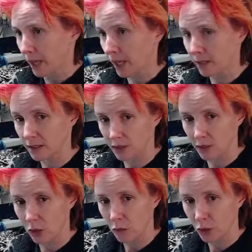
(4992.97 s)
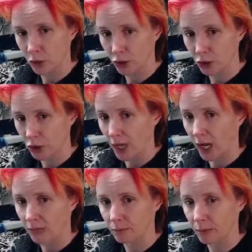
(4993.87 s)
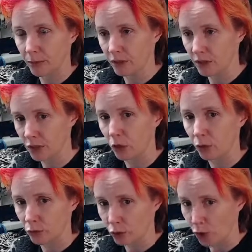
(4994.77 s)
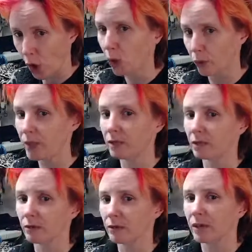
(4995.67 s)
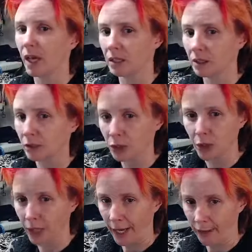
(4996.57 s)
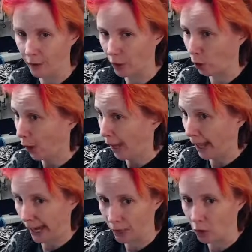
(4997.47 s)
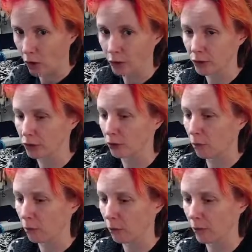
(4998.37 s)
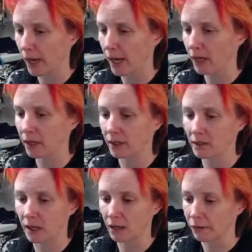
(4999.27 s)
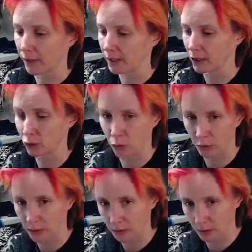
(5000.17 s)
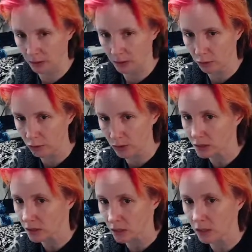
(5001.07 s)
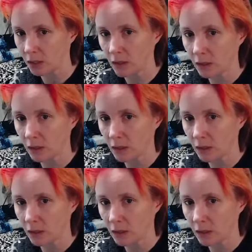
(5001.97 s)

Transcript: and it's a slow motion shot, but there's still no reason for that eagle to land there at all. There's no prey, it's not a vantage point that you can see.